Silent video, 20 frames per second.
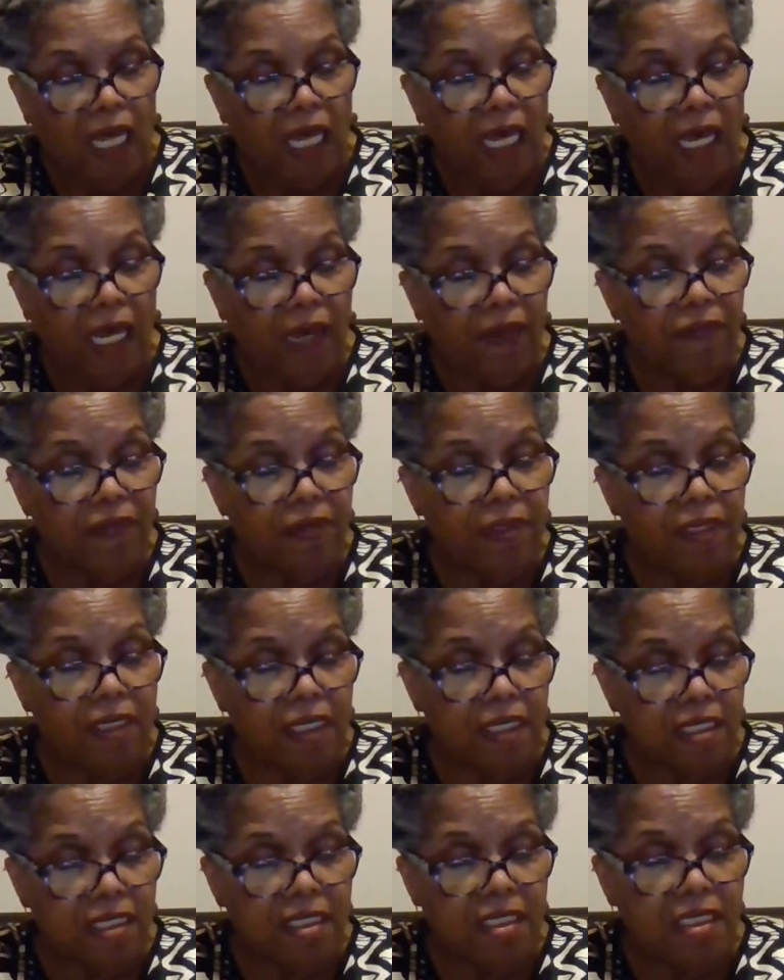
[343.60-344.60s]
Heaven
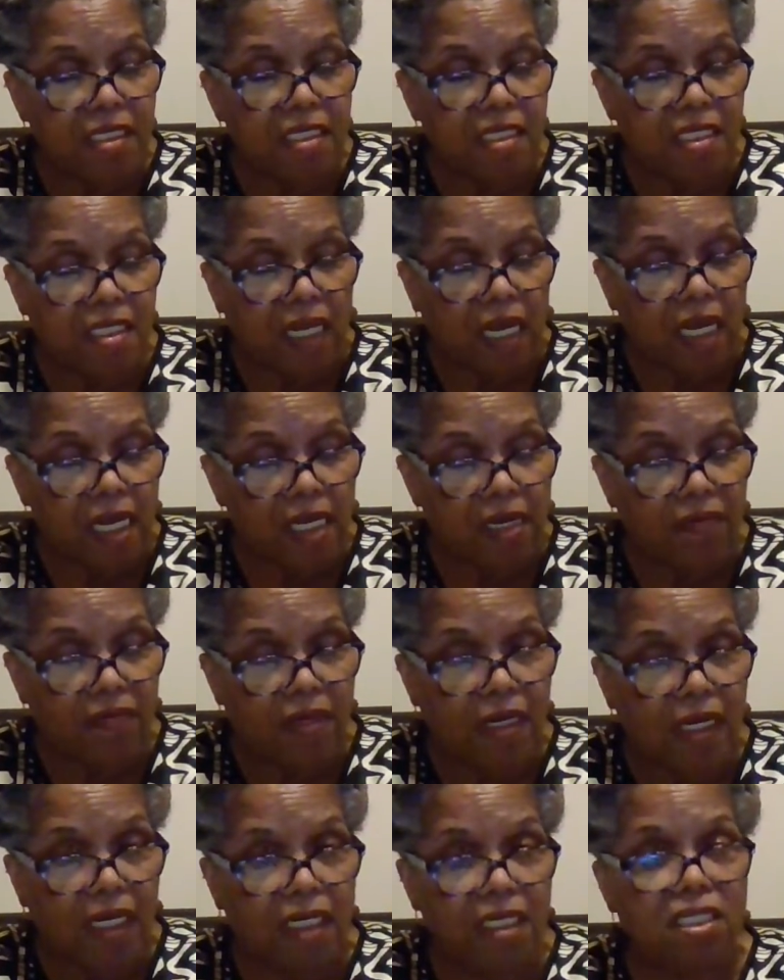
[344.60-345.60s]
is a state
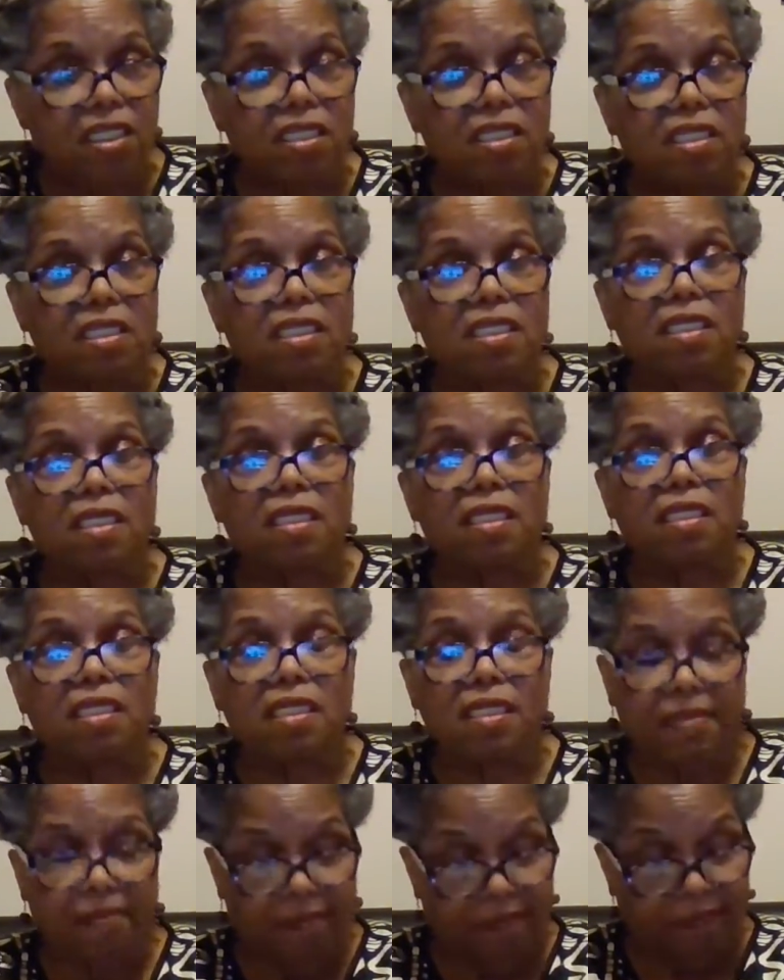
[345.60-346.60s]
of
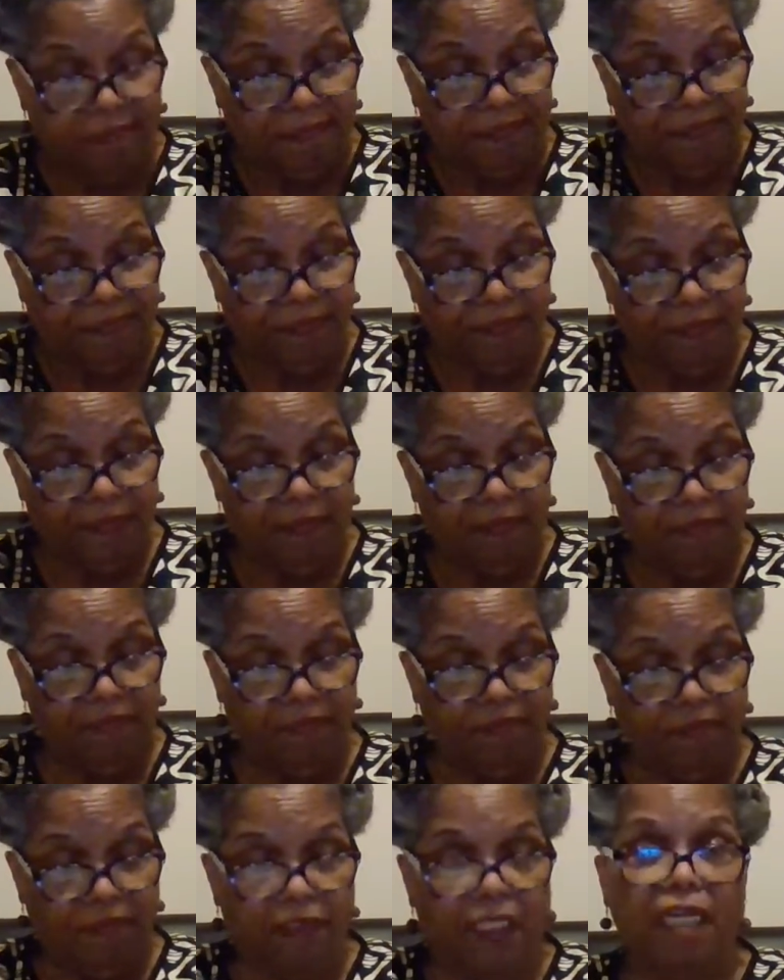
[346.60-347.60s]
consciousness.
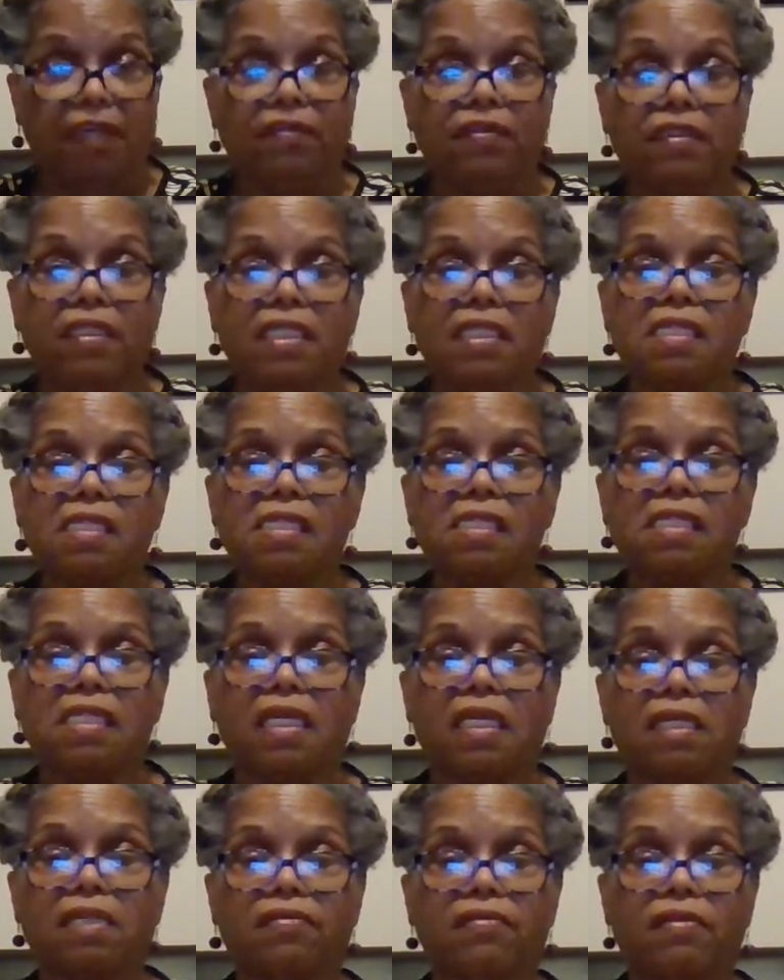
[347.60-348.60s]
Heaven is a
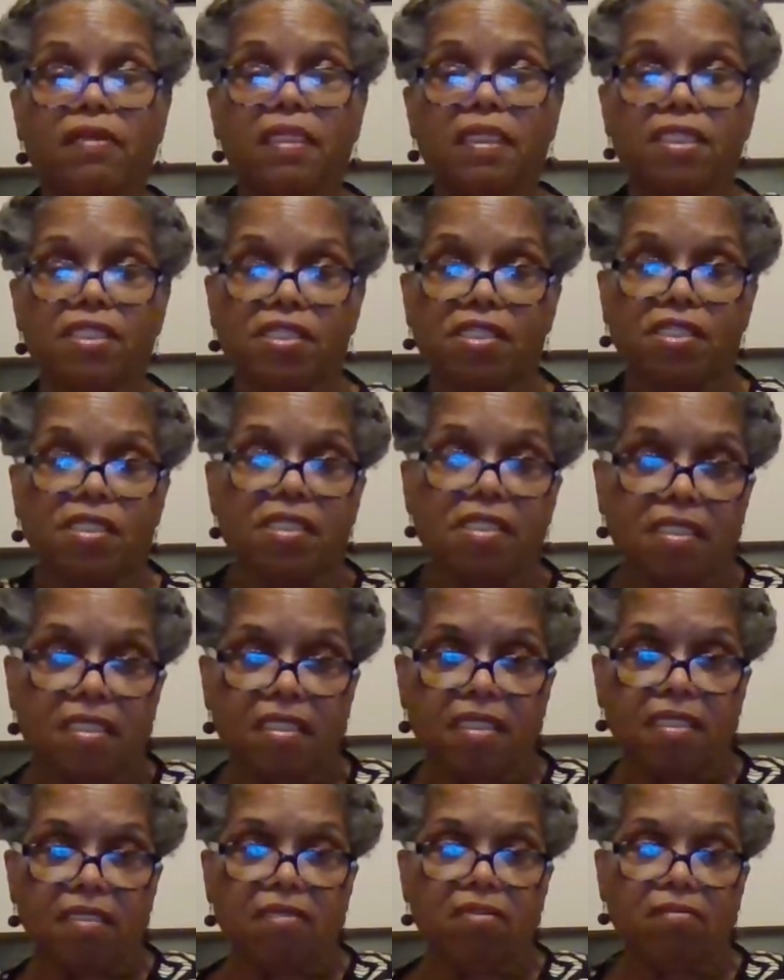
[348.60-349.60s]
state of
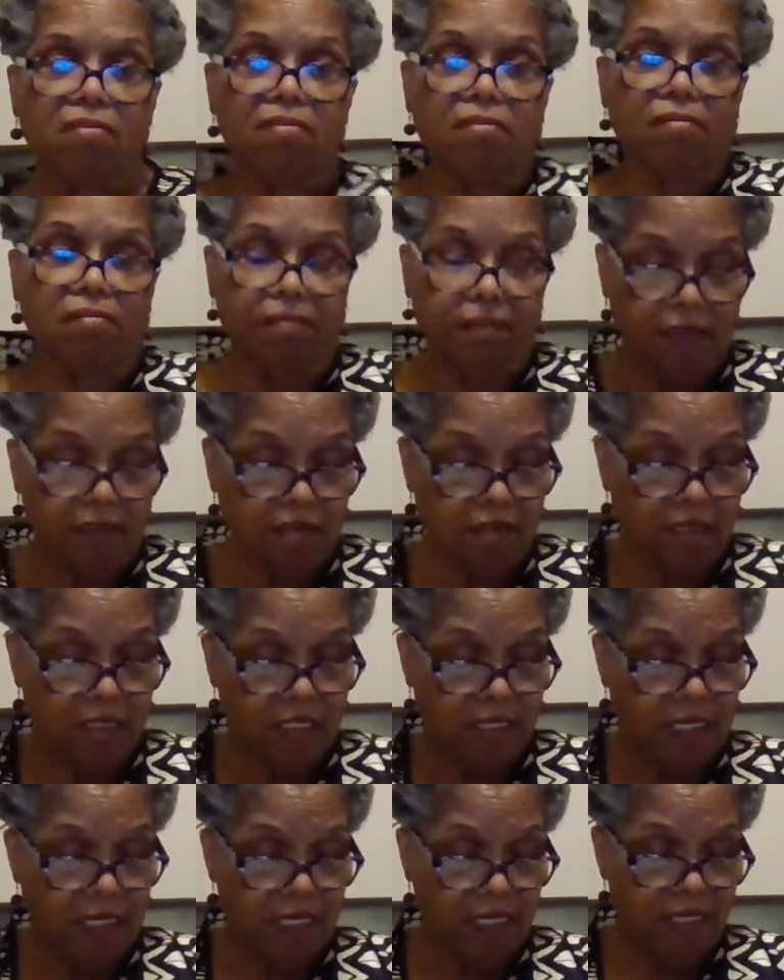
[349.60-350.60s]
consciousness. Ooh,
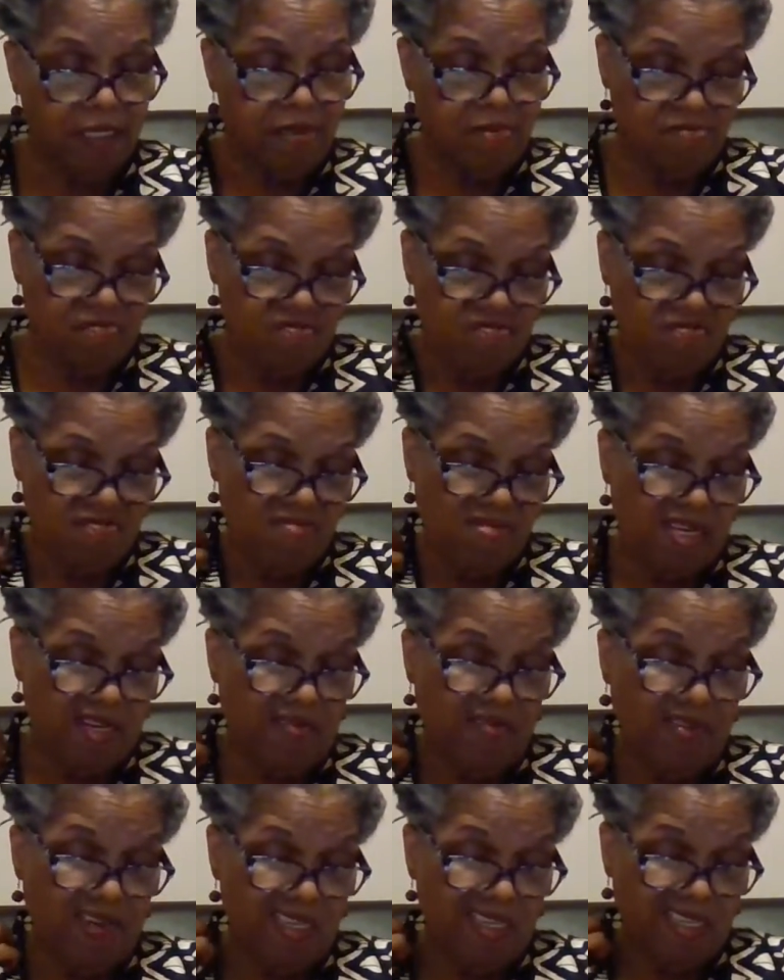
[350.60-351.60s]
okay, I can
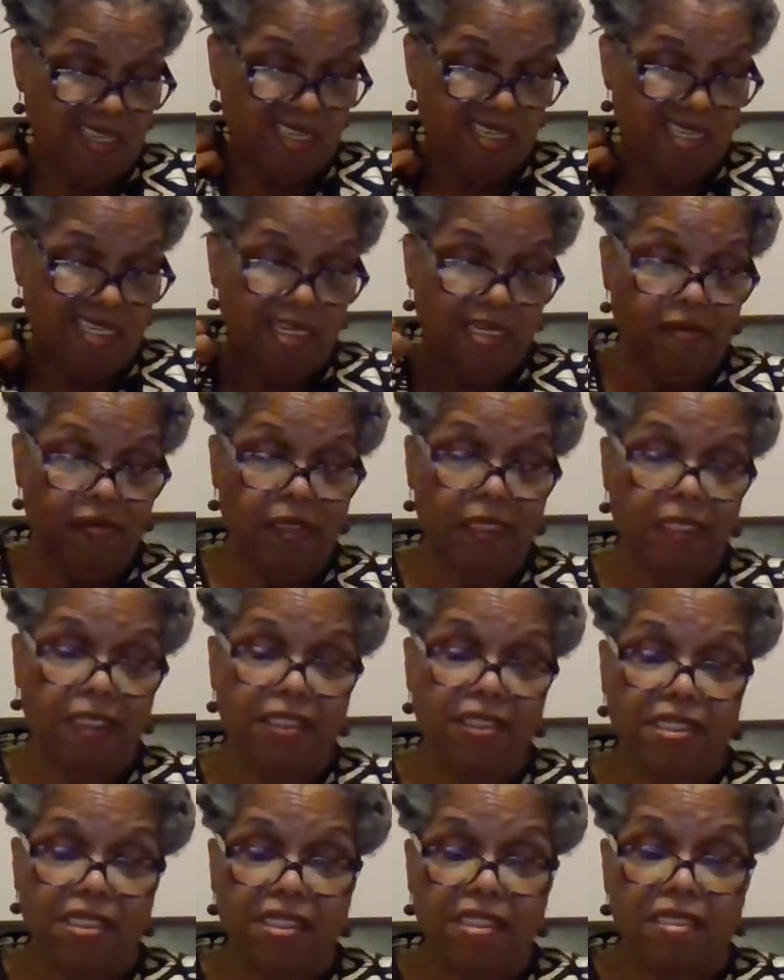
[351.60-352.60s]
Heaven is a state of
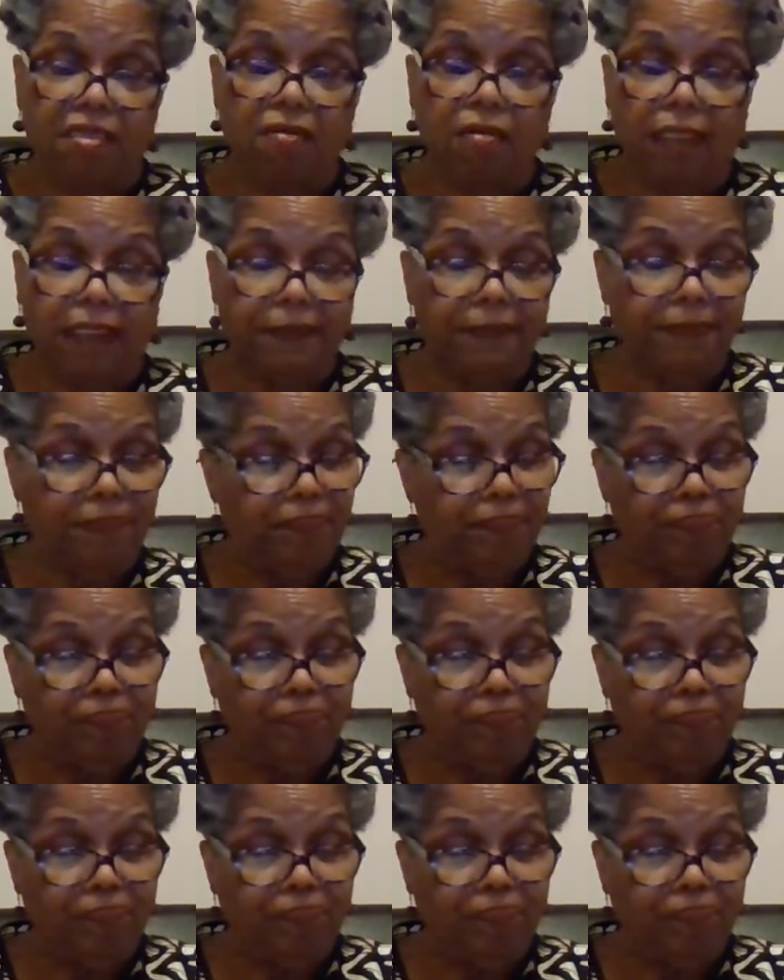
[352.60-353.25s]
consciousness. Okay.